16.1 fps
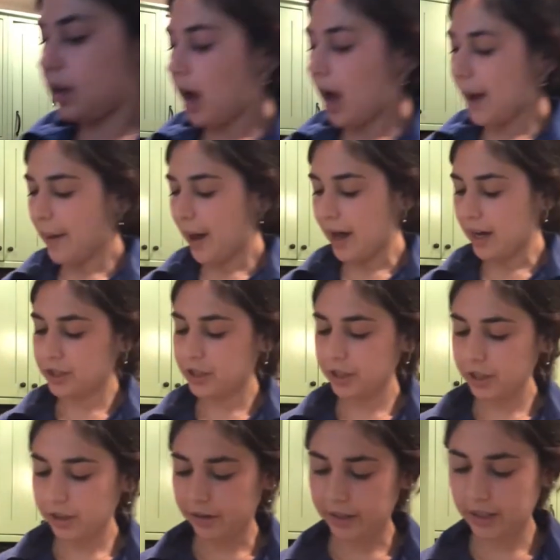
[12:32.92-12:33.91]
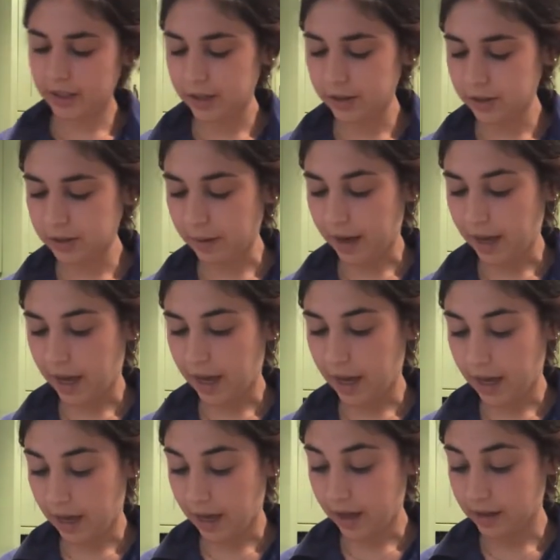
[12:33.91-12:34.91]
I'm actually going to use my
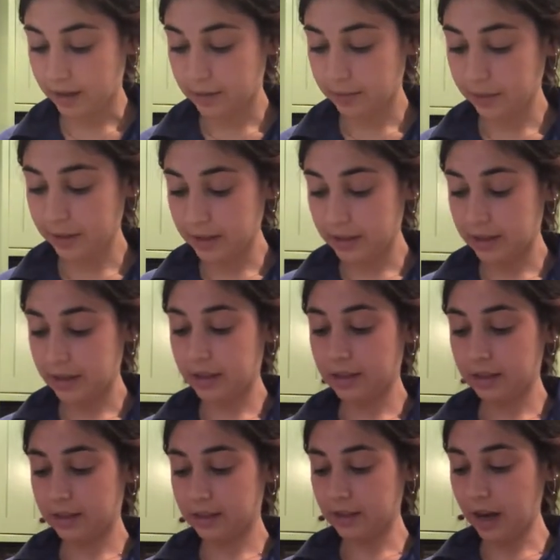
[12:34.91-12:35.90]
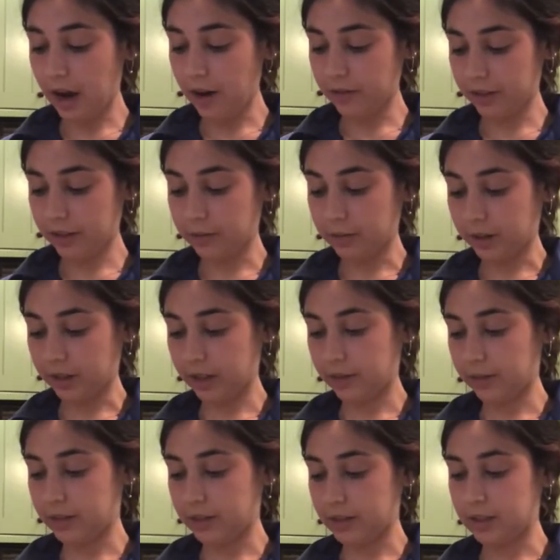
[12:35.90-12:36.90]
hands because it's not really working
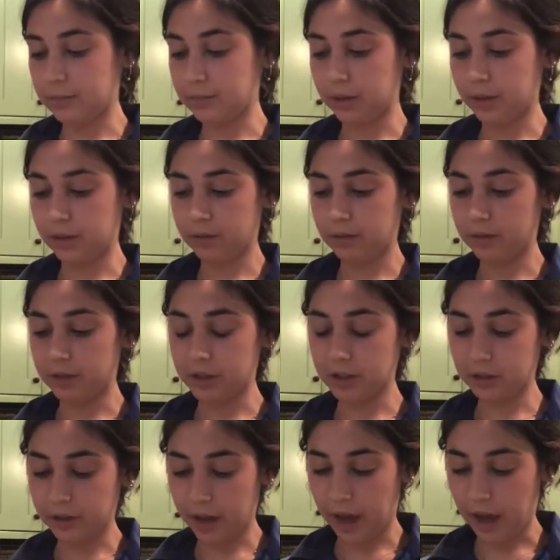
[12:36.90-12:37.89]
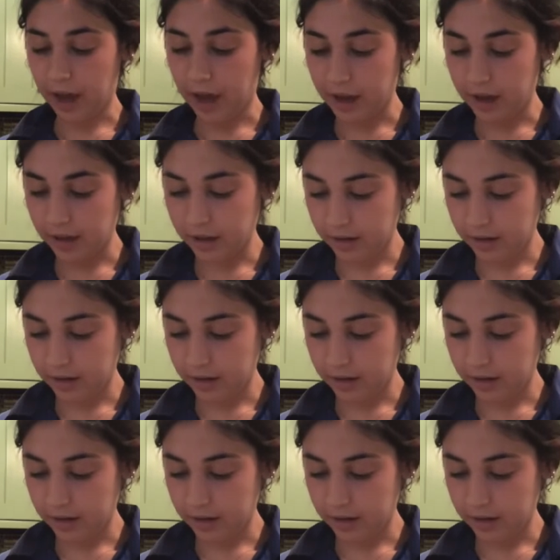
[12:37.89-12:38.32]
with this spoon, which is okay.